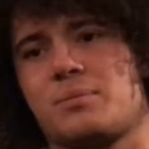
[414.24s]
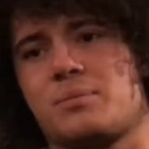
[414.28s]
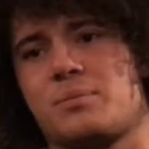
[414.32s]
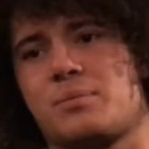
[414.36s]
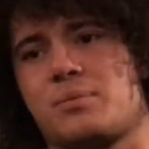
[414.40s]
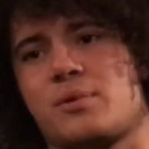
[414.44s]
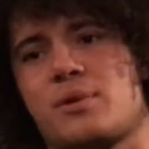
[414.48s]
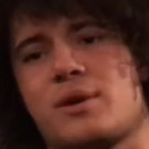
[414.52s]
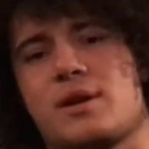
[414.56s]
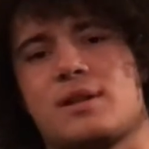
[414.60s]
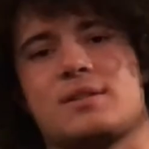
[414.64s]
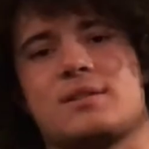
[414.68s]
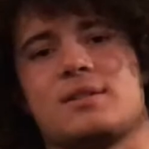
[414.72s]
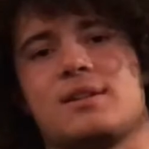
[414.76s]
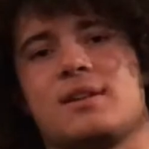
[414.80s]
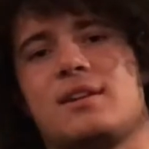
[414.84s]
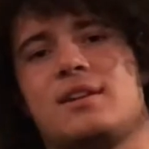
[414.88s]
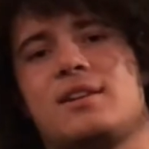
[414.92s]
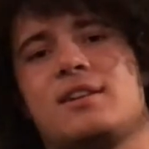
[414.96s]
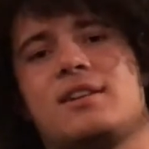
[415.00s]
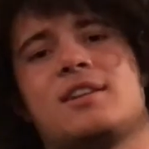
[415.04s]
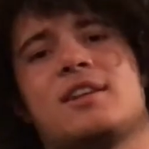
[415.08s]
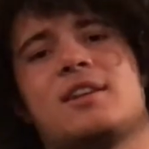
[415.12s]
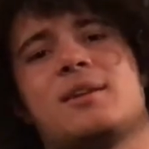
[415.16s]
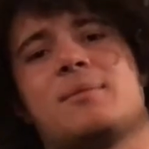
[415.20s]
Pressa,
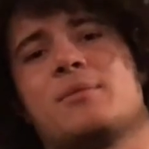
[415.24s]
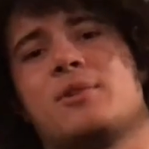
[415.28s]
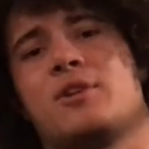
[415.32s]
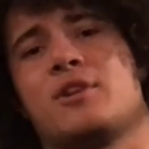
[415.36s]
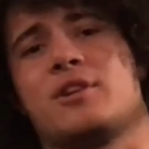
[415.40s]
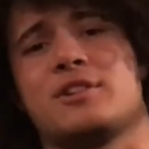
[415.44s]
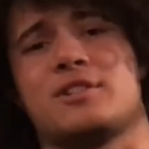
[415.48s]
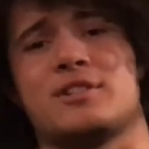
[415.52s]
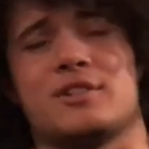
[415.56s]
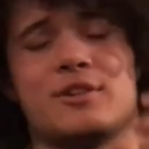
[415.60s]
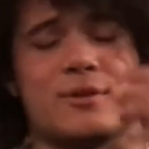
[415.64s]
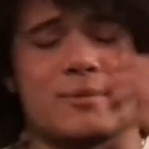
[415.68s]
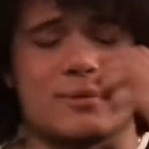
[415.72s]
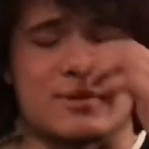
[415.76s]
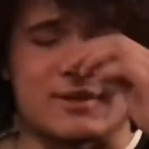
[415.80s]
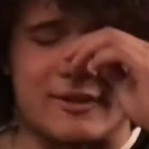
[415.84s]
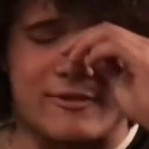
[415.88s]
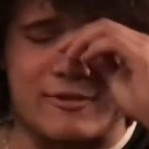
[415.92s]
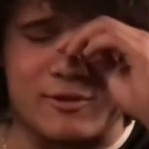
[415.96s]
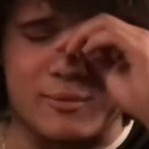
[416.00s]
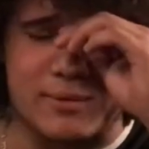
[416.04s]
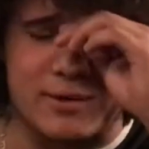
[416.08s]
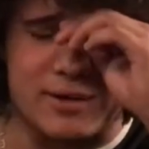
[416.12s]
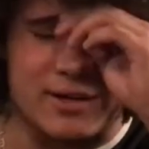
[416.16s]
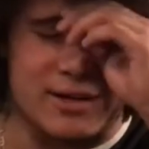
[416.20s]
80 Glam. Honestly, almost
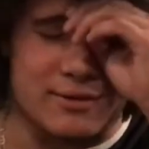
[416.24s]
everybody.